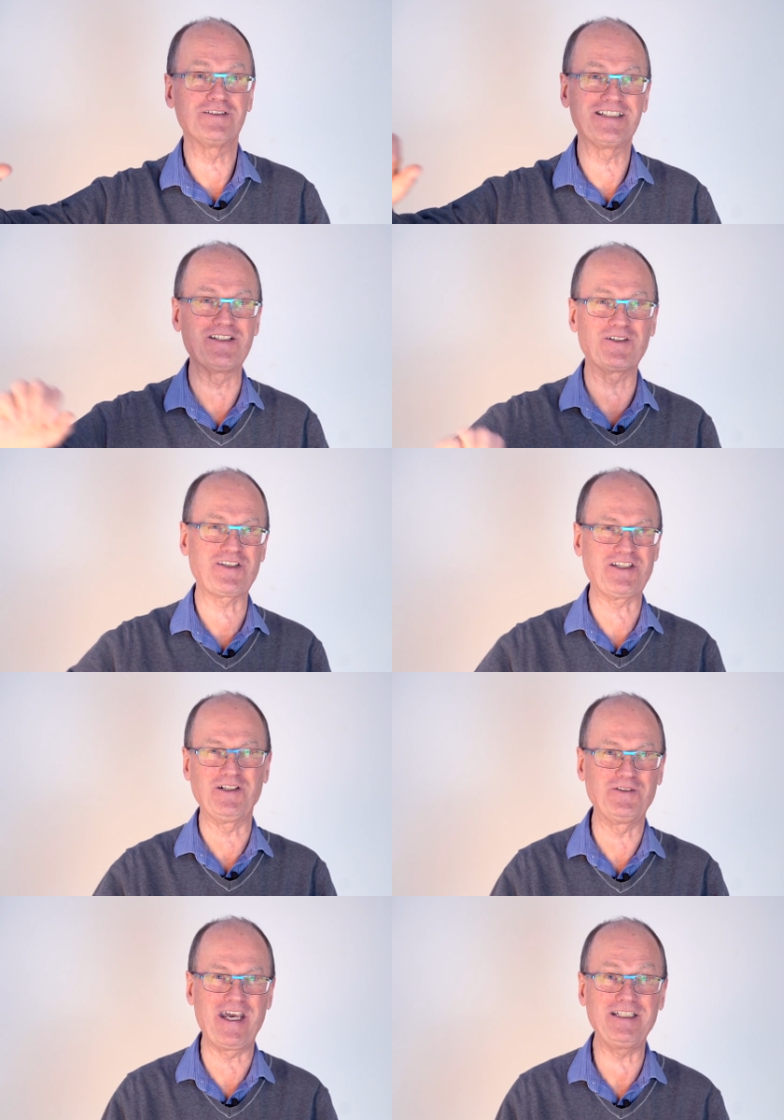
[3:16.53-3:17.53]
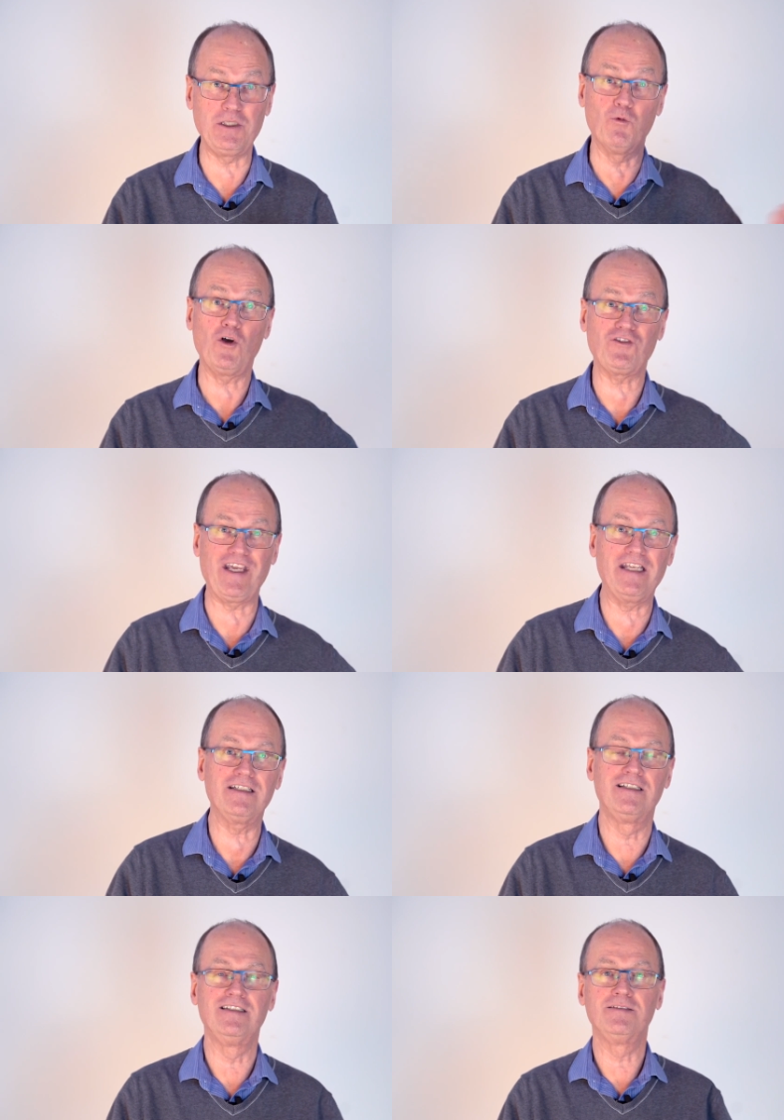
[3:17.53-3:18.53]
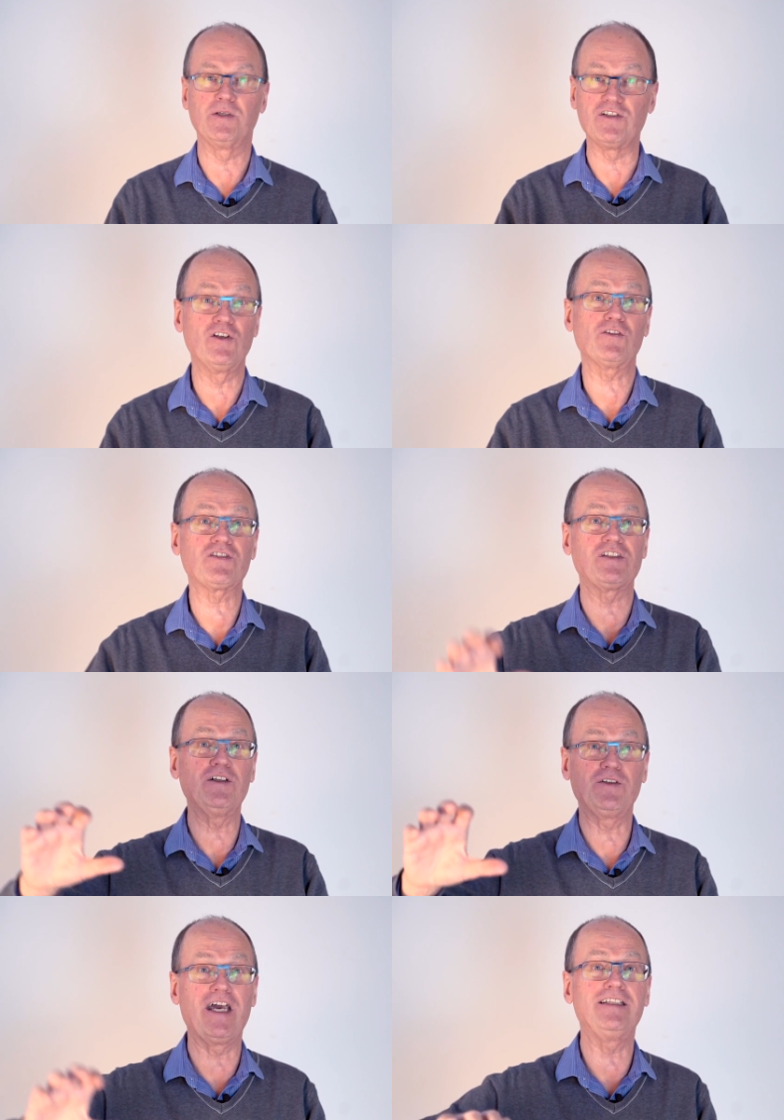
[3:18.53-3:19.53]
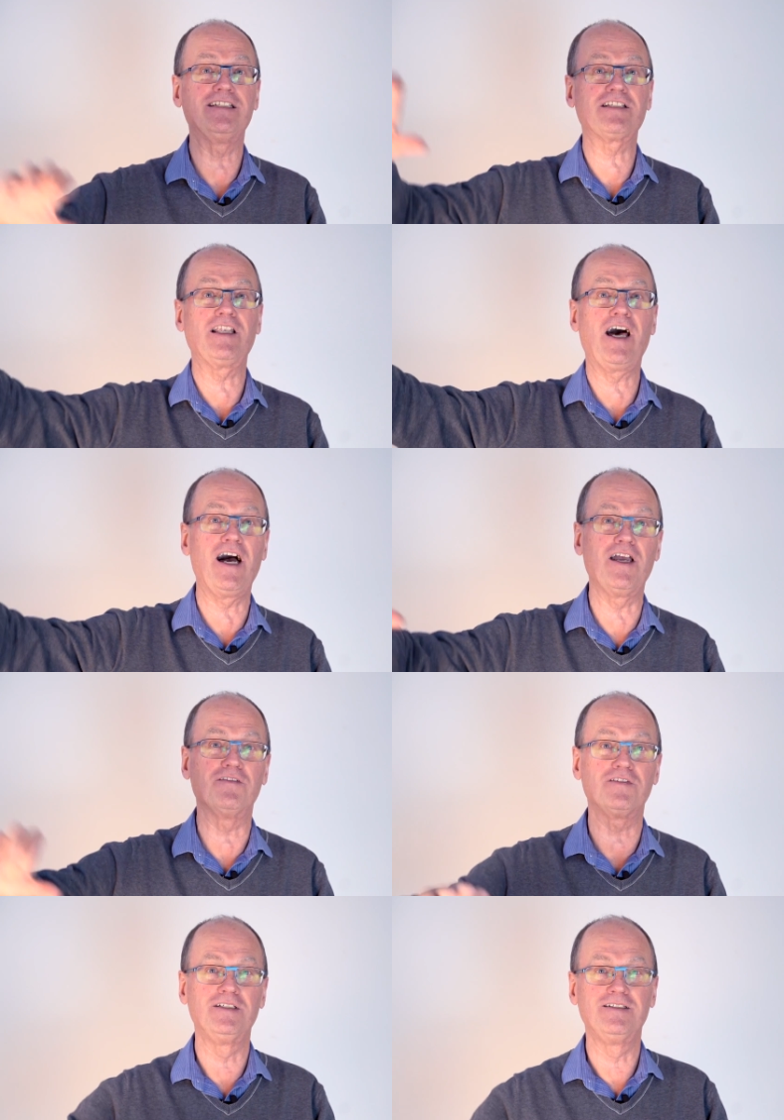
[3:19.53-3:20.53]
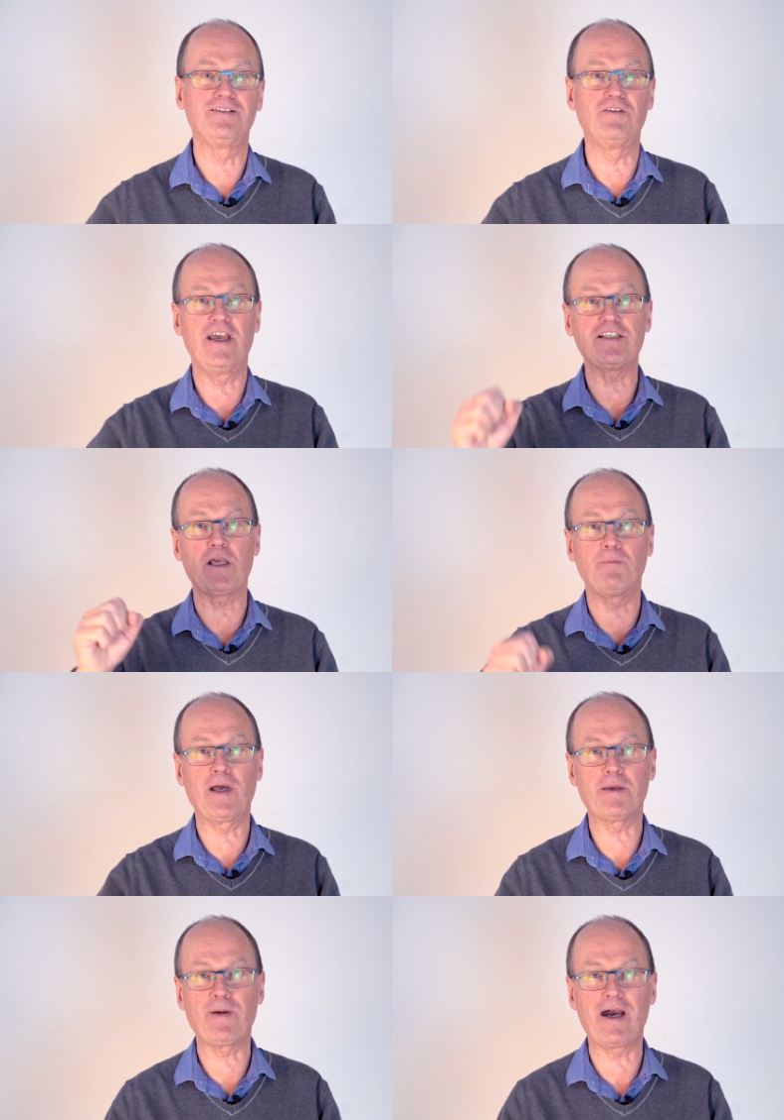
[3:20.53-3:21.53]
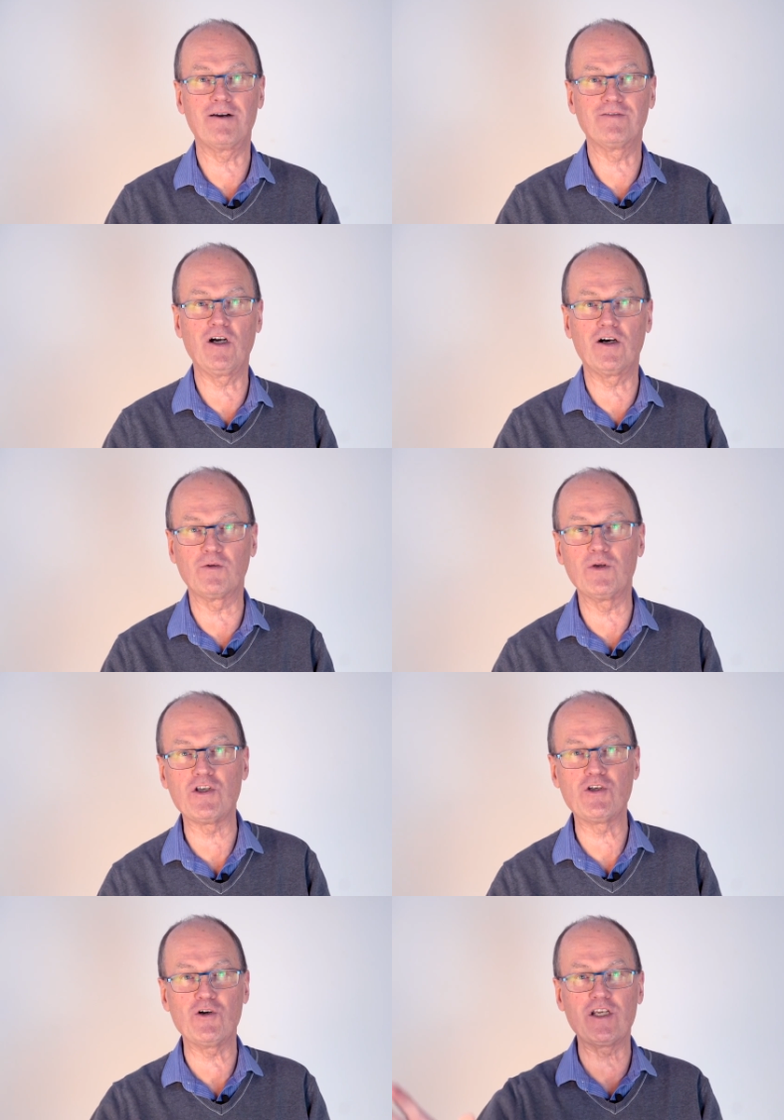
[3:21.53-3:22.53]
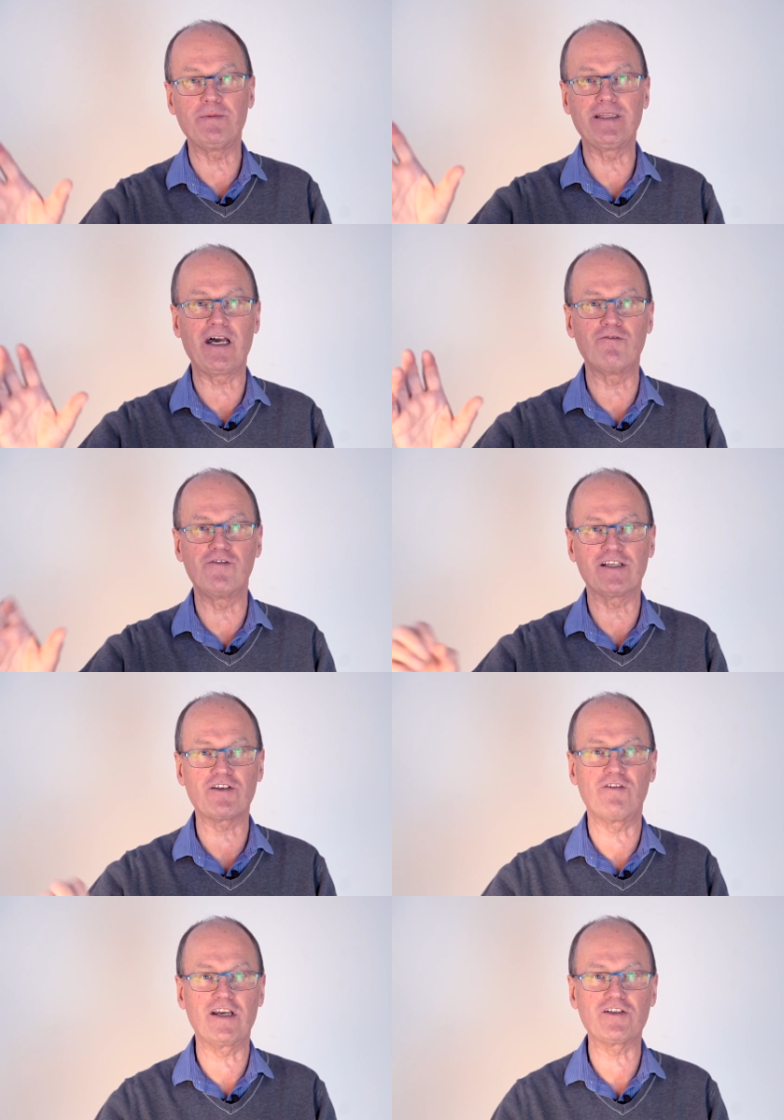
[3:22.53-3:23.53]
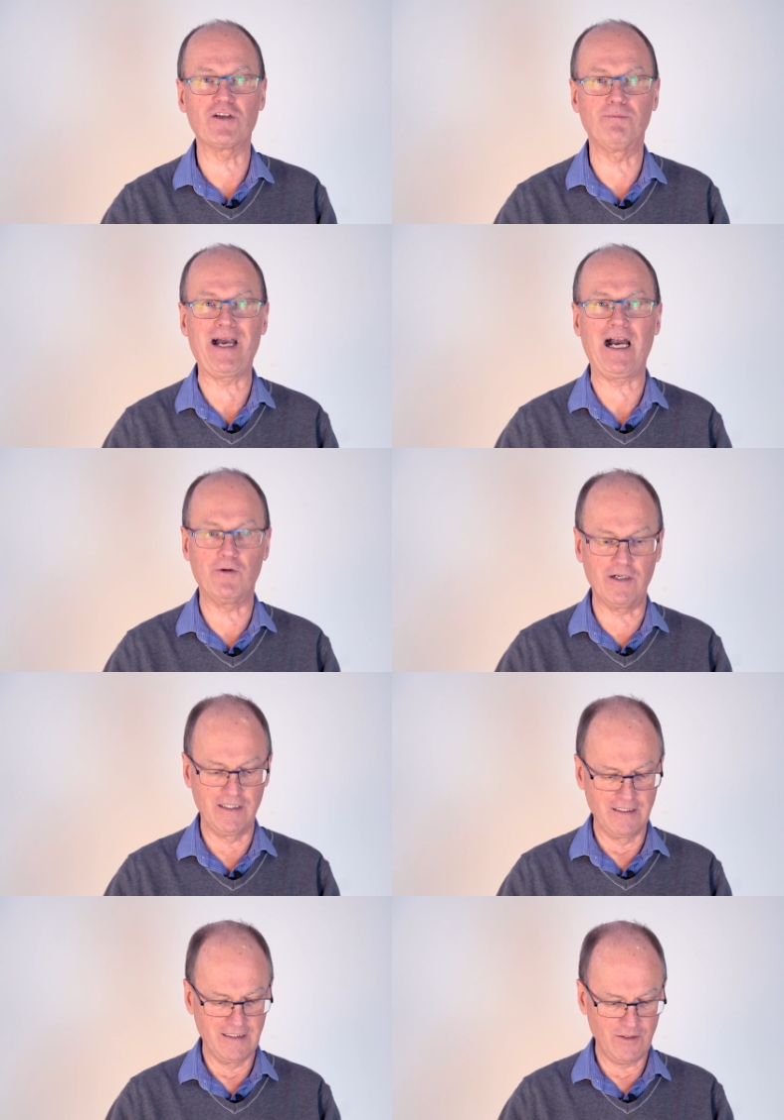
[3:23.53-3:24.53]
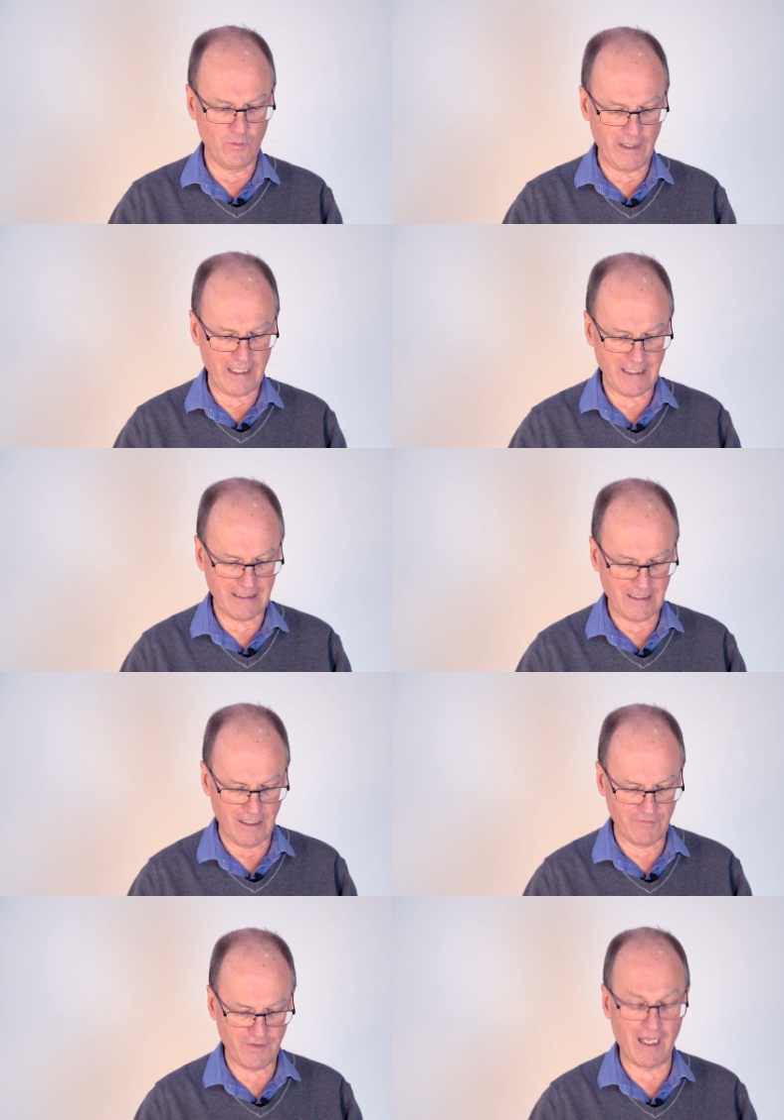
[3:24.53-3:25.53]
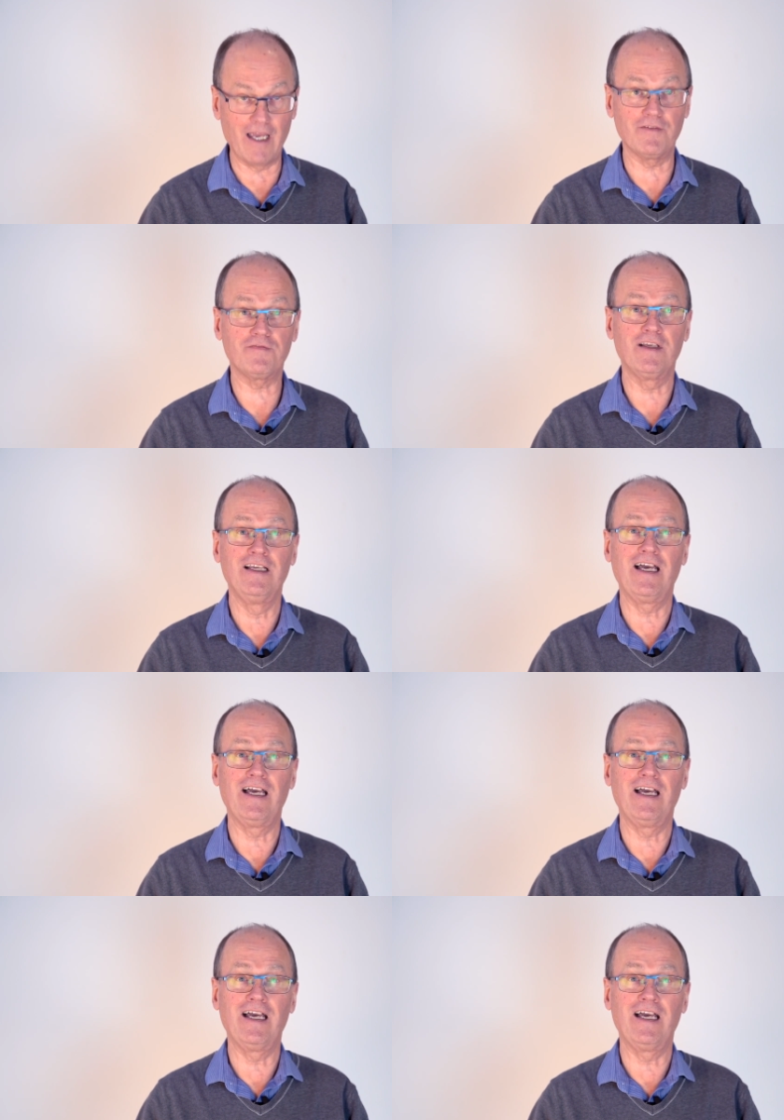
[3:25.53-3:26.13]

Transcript: He's not still dead. He was dead, but he's not still dead. He is alive, raised up by the power of God. And we join him in that resurrection power way of life.